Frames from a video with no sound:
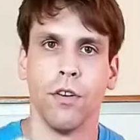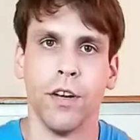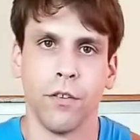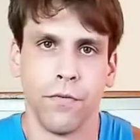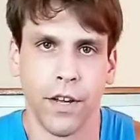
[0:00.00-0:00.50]

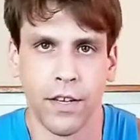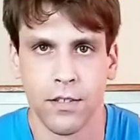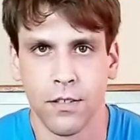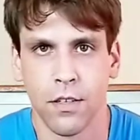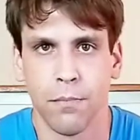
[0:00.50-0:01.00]

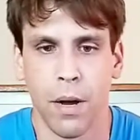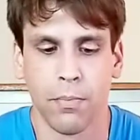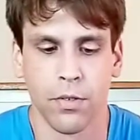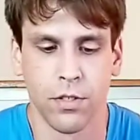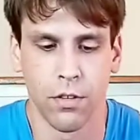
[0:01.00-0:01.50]
interface by
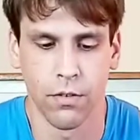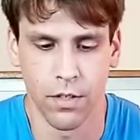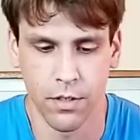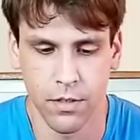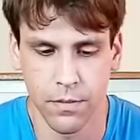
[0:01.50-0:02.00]

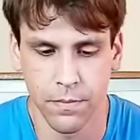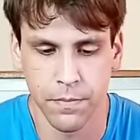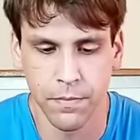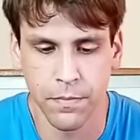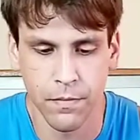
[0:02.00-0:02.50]
Personas.
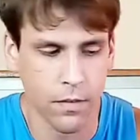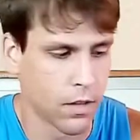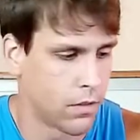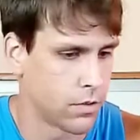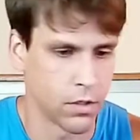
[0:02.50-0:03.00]

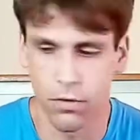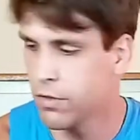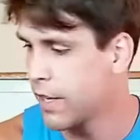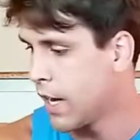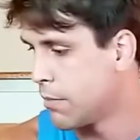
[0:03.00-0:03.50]
There's a little
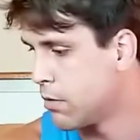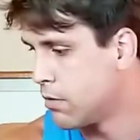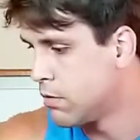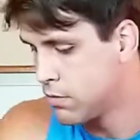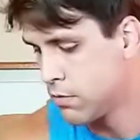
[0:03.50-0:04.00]

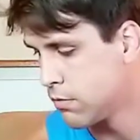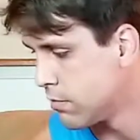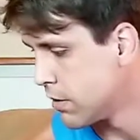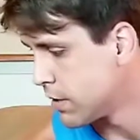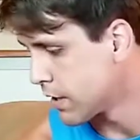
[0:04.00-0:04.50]
cable.
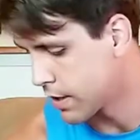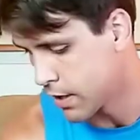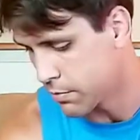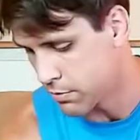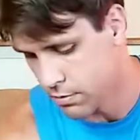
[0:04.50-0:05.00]
Where's that
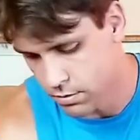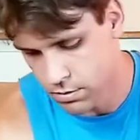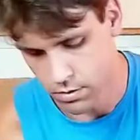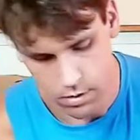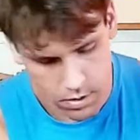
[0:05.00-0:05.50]
cable?
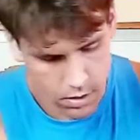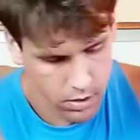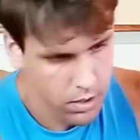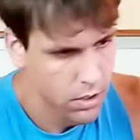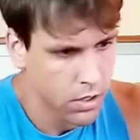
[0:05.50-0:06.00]

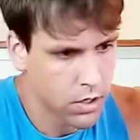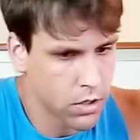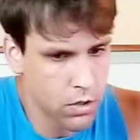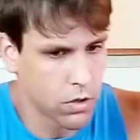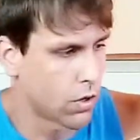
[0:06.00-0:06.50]

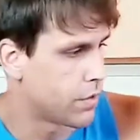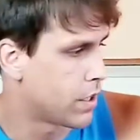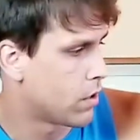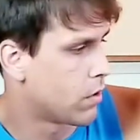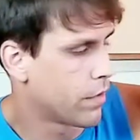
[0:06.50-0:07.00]
Called the
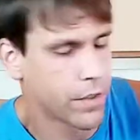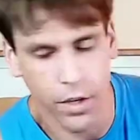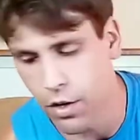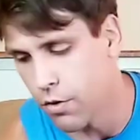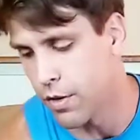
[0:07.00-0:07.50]

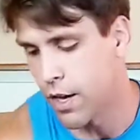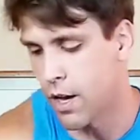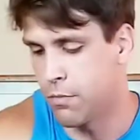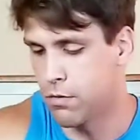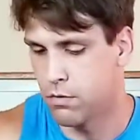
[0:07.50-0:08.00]
on-the-go
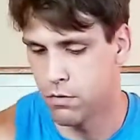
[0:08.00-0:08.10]
cable.